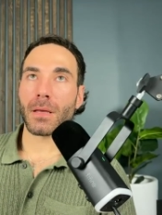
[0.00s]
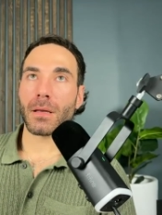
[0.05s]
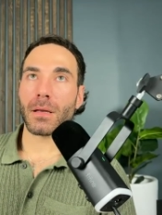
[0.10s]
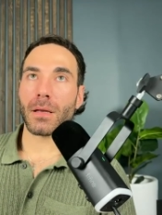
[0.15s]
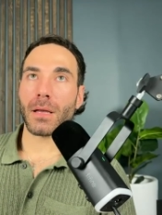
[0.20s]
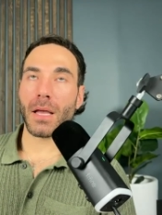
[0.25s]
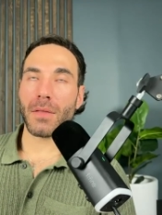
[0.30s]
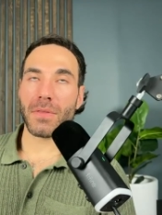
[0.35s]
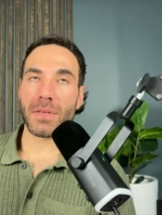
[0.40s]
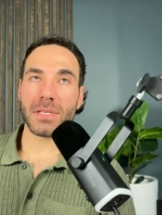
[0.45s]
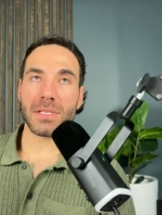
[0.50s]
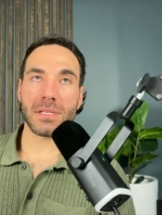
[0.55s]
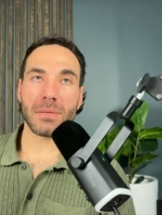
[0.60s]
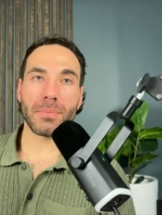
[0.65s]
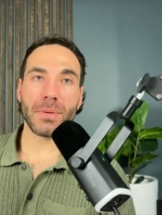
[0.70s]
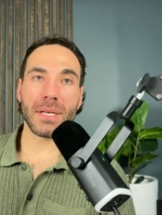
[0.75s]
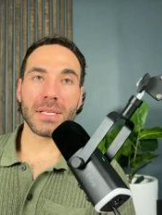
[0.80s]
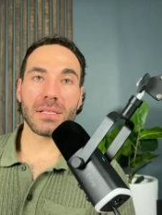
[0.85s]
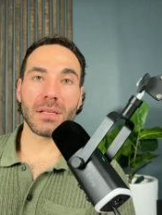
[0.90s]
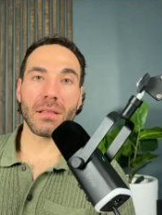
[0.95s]
And this is a
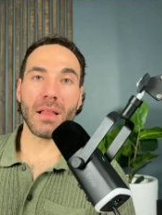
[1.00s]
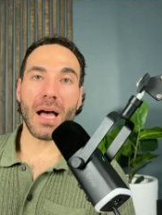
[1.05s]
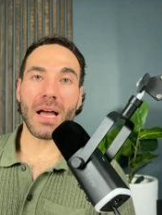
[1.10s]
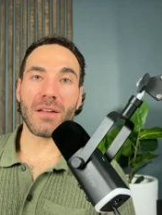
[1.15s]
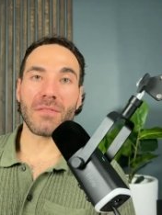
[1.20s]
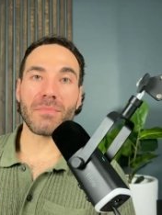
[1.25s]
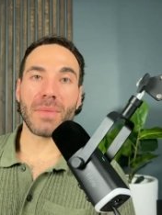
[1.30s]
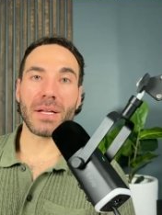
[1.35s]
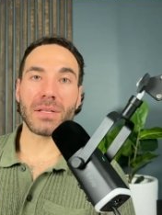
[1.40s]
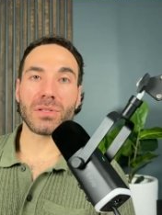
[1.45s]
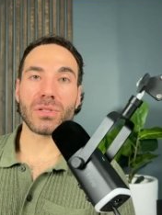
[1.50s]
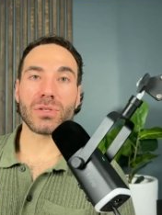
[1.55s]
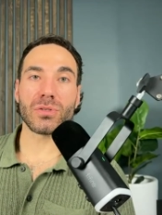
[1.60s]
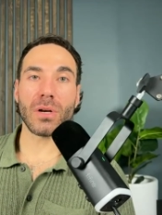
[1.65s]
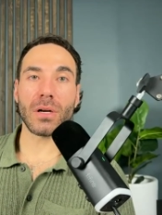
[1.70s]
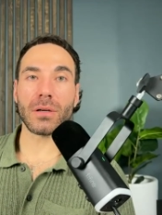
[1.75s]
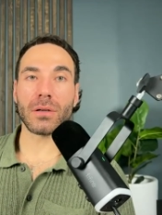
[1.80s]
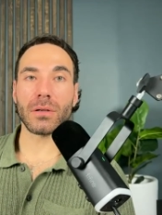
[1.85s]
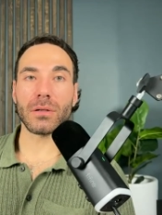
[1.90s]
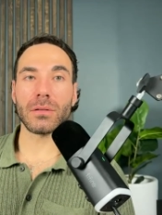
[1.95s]
place a lot of men
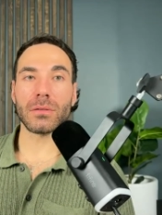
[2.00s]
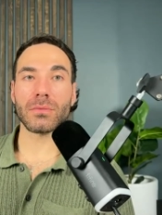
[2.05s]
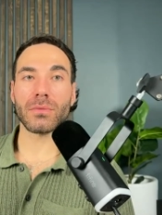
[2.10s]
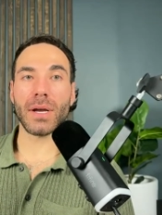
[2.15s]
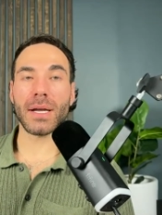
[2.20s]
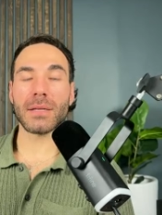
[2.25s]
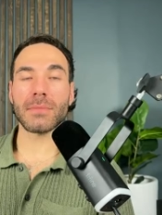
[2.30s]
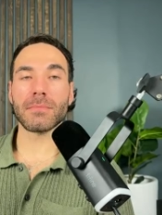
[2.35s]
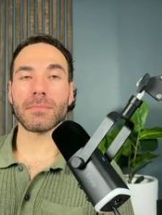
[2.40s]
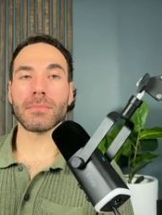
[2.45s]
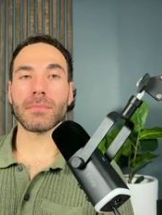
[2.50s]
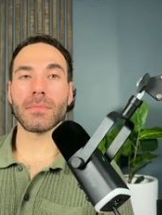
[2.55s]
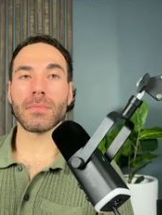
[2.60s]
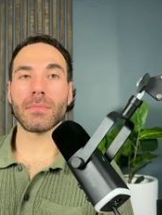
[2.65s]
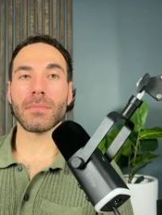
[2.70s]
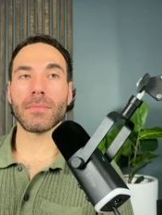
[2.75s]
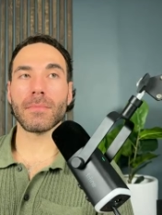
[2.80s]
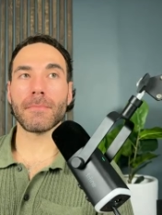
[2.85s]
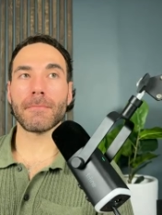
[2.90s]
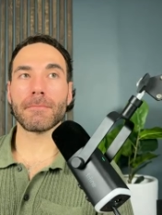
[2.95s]
struggle, right?
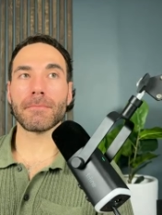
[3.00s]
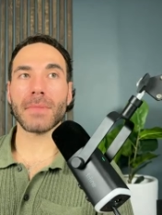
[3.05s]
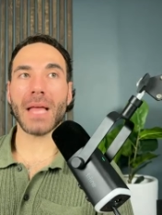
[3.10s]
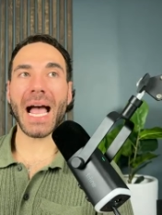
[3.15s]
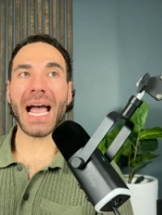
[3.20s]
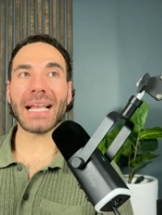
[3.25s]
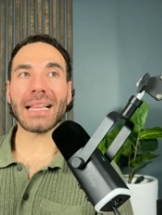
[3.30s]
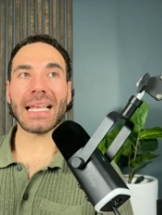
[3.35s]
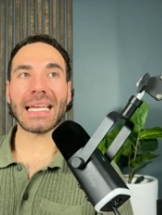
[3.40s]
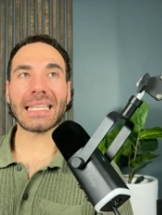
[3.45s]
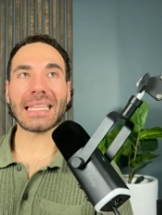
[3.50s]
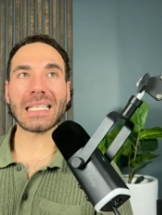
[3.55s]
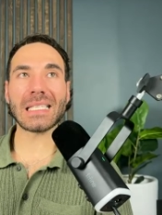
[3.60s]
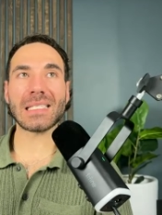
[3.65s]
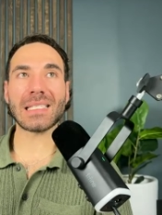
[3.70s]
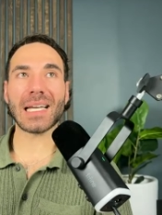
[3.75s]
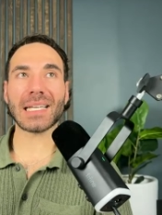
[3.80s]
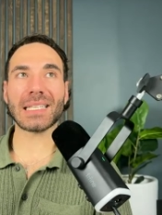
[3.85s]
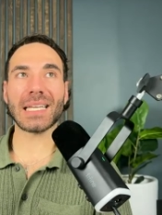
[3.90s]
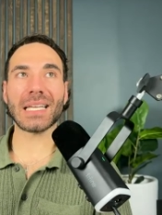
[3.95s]
I like this
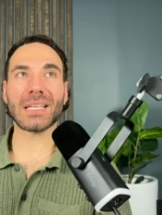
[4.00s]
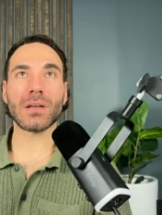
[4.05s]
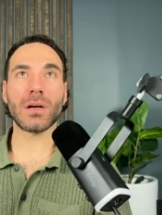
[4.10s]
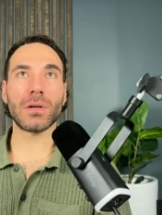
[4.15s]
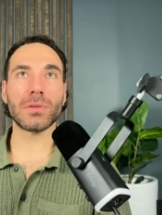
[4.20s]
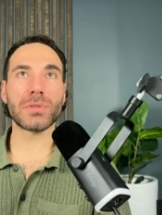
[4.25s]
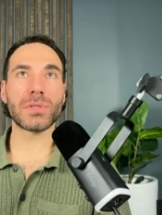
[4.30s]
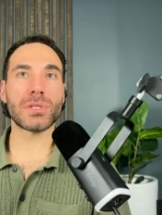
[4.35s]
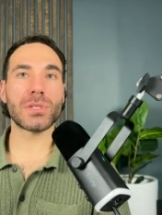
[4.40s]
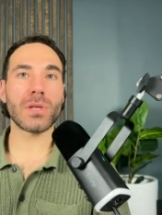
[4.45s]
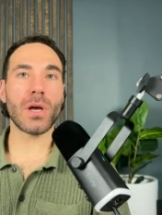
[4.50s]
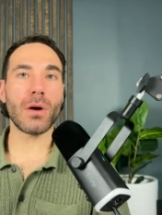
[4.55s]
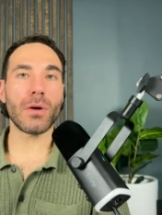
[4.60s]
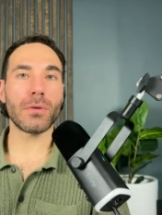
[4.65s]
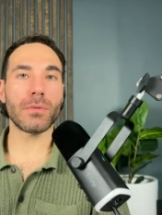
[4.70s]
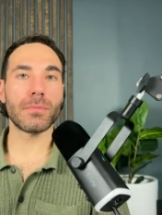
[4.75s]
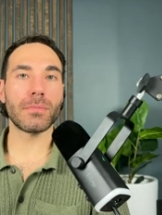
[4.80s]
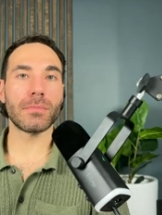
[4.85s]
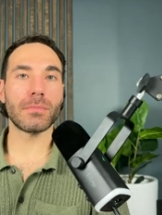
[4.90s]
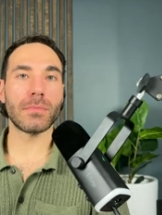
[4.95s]
technique called
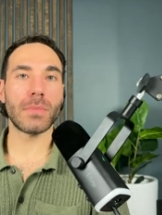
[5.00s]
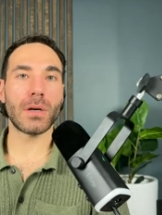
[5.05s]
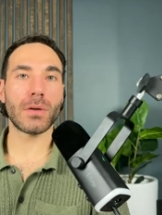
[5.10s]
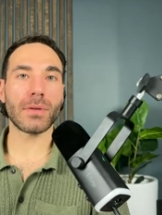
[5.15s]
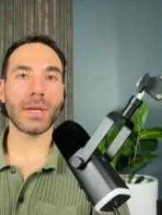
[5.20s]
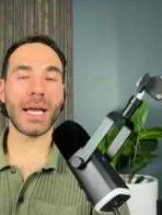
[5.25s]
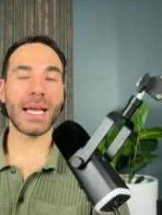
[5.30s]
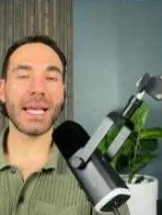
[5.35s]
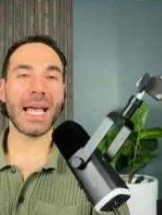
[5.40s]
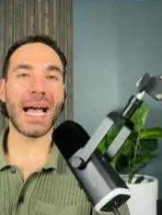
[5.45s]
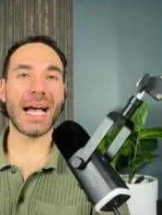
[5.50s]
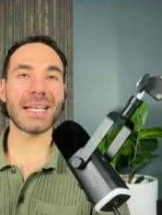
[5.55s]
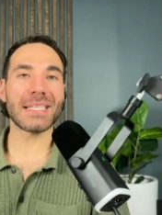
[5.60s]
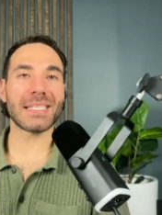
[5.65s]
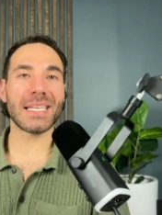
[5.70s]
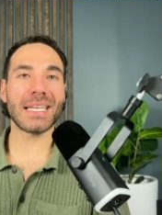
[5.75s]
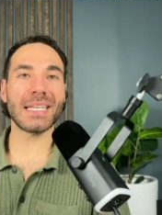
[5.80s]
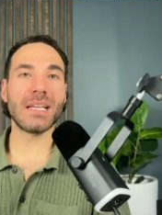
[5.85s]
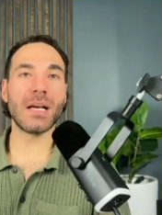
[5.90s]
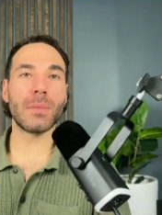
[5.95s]
SEW. Okay.
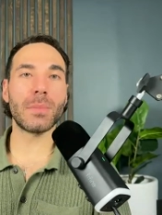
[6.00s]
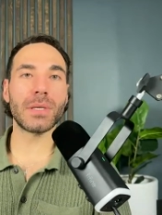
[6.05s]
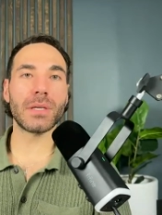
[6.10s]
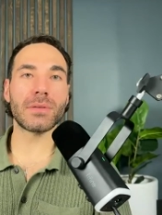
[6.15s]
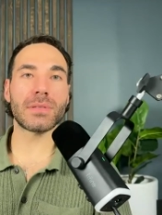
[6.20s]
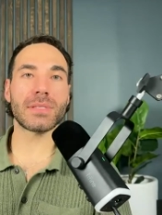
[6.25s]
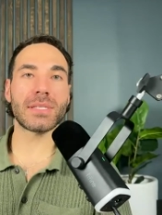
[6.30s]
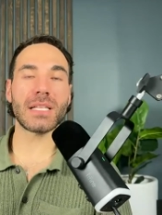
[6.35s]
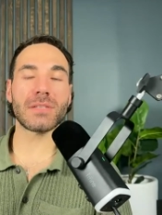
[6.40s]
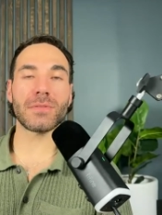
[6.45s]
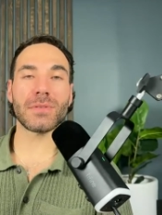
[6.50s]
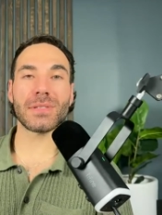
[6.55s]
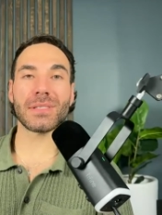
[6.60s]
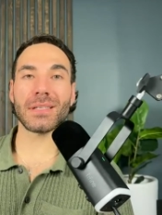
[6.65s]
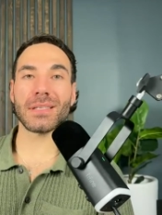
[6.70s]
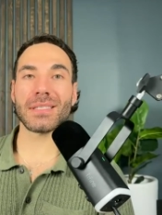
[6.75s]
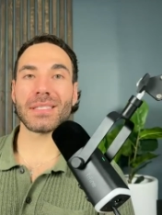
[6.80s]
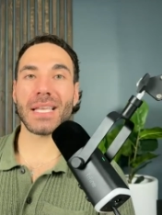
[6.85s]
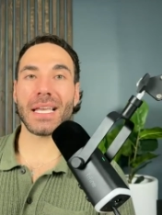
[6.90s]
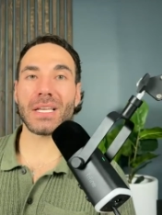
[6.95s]
SEW stands for
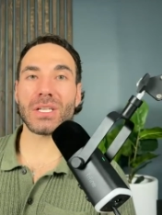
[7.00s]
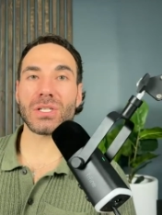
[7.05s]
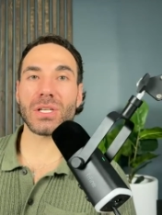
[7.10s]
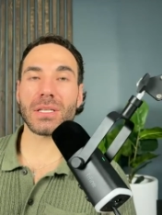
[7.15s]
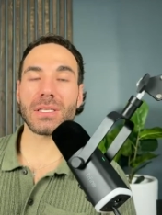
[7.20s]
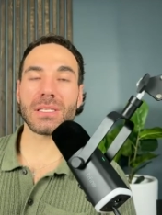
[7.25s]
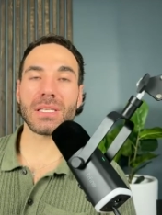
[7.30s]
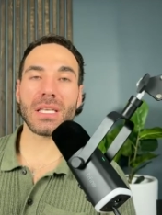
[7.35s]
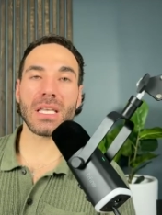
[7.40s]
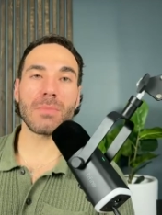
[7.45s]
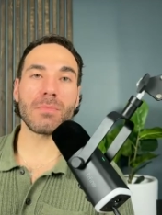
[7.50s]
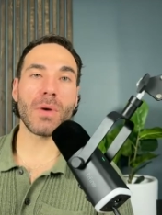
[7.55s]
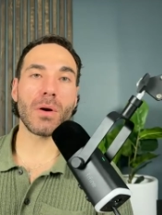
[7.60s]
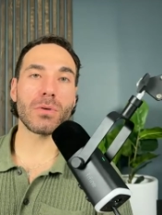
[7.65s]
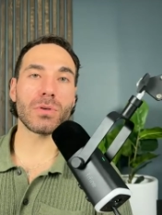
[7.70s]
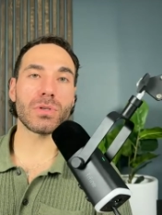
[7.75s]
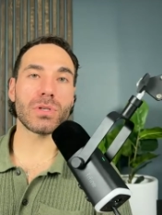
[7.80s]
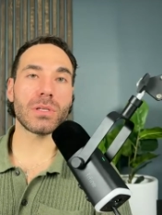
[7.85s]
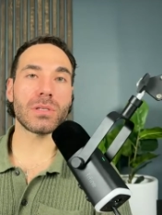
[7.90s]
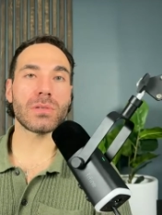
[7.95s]
sensations,
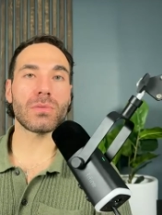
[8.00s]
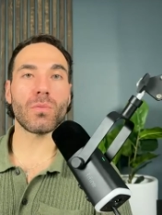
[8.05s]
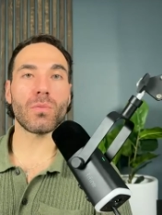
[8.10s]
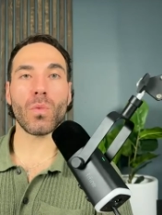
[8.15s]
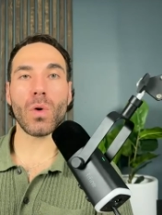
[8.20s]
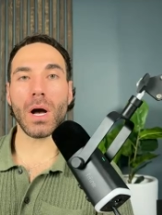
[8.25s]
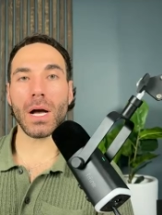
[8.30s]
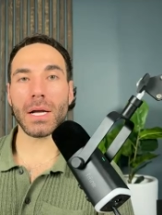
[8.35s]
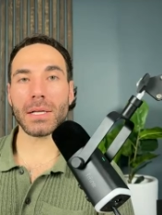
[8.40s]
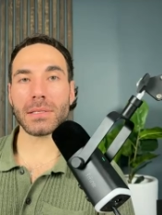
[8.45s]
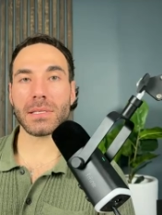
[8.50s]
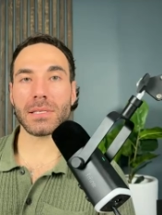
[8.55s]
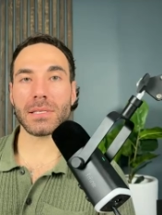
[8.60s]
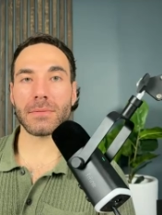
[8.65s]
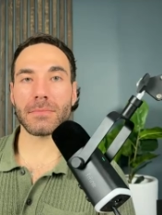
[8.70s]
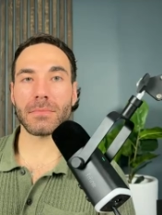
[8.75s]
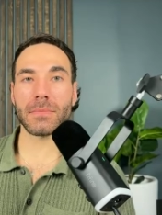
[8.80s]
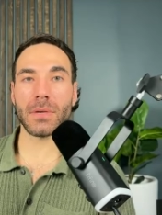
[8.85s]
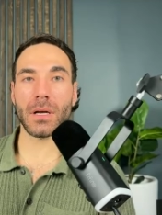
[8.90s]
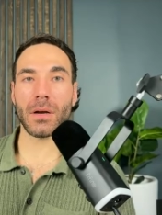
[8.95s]
emotions, wants.
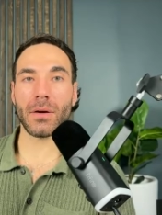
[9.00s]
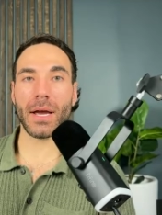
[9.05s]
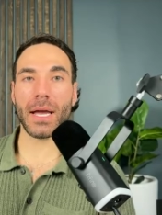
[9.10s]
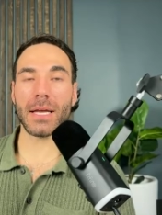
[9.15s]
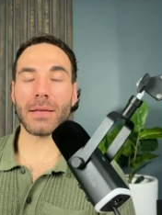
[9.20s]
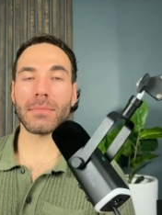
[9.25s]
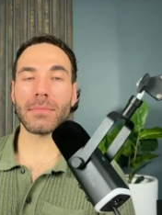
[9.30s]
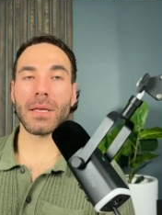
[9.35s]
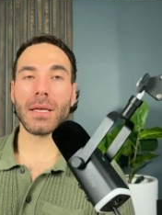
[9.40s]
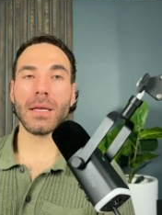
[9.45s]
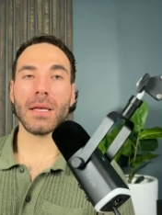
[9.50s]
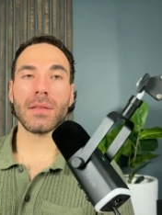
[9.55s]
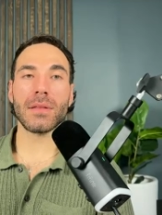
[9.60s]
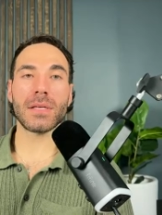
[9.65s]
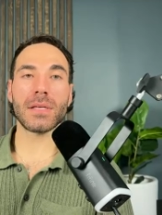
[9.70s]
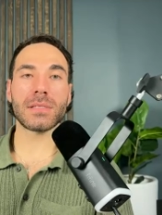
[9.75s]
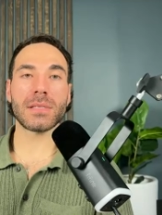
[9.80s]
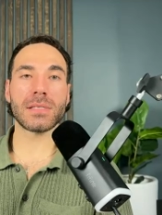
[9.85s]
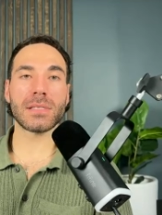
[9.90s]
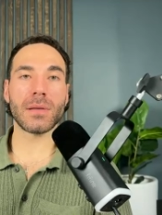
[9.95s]
All right.
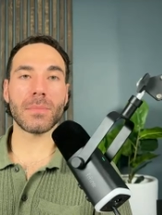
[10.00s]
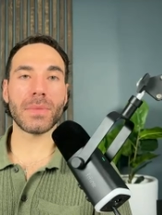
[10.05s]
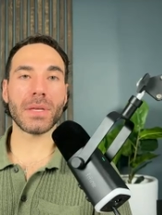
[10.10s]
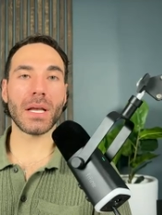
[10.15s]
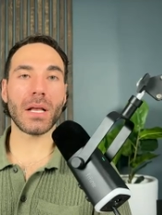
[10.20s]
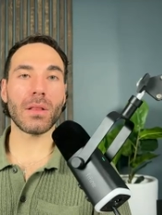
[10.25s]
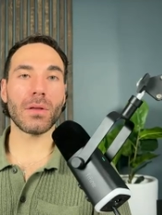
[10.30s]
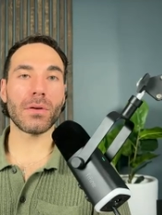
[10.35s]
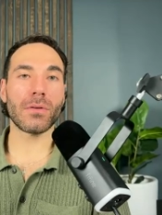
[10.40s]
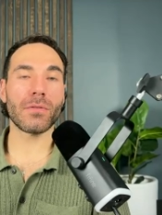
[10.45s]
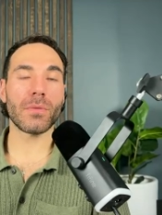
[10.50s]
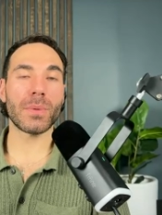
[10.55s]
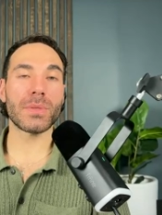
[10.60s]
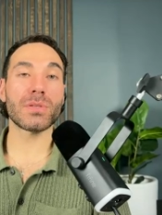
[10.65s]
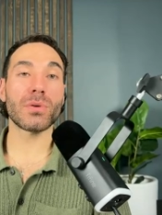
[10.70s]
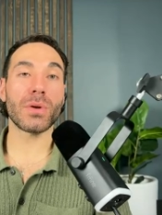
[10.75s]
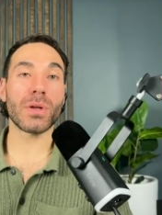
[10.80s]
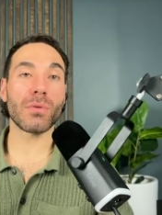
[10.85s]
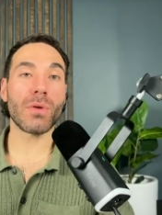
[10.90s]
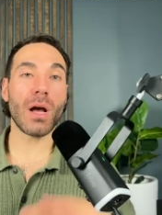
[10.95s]
This is something I learned from a
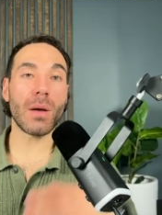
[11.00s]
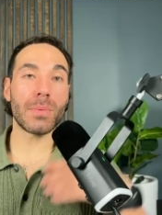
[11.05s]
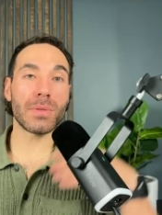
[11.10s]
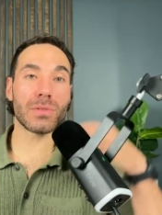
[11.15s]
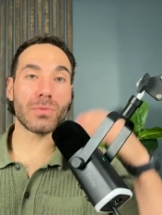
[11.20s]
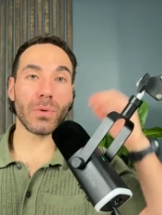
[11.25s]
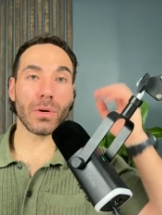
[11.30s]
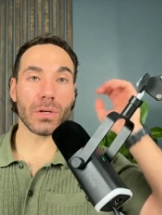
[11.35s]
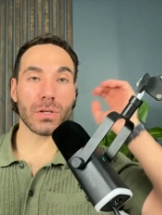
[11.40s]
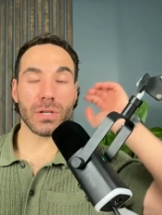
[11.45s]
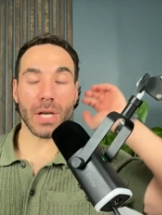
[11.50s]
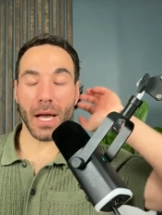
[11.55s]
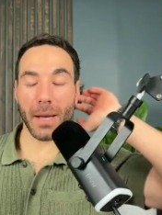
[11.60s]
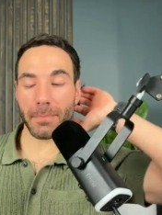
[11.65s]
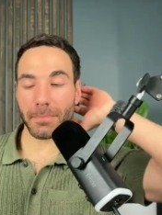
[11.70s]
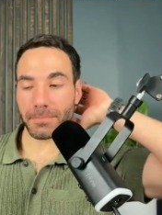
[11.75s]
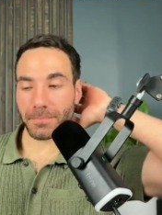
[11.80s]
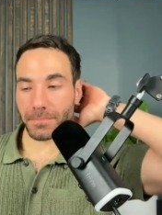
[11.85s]
Tony Robbins workshop.